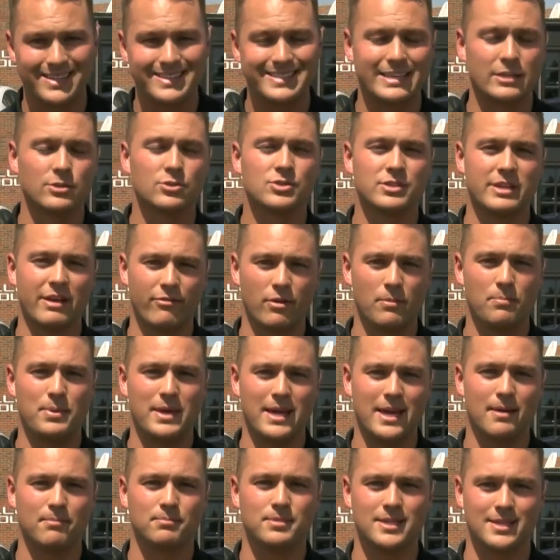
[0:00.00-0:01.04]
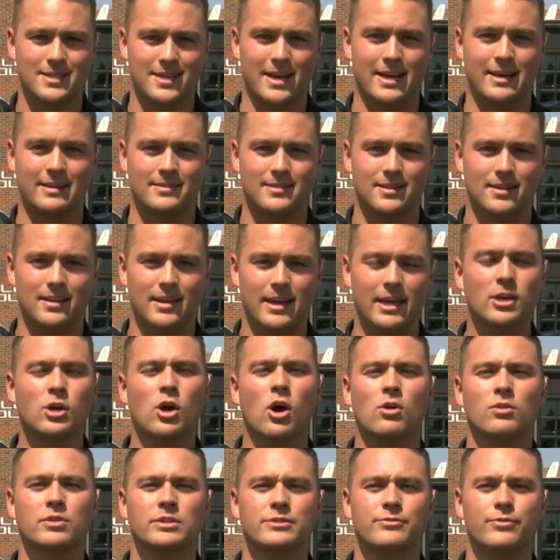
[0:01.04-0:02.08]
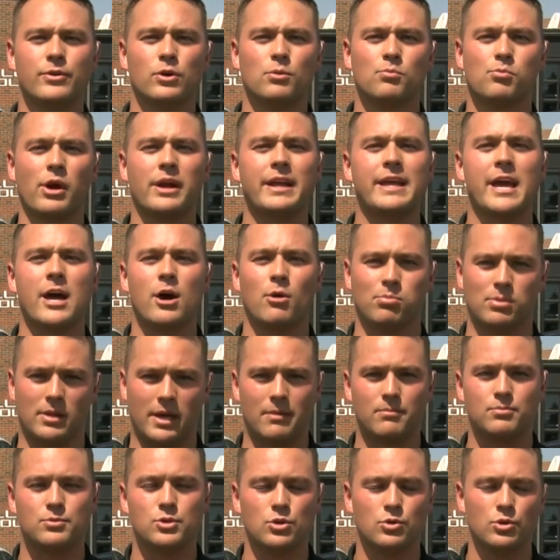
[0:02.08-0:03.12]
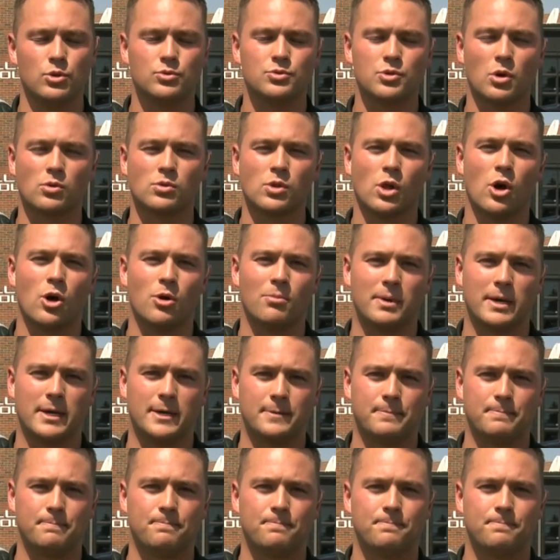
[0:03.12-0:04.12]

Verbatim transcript: until 7 p.m. tonight. In Collinsville, Brady Halbleib, 2 News, Oklahoma.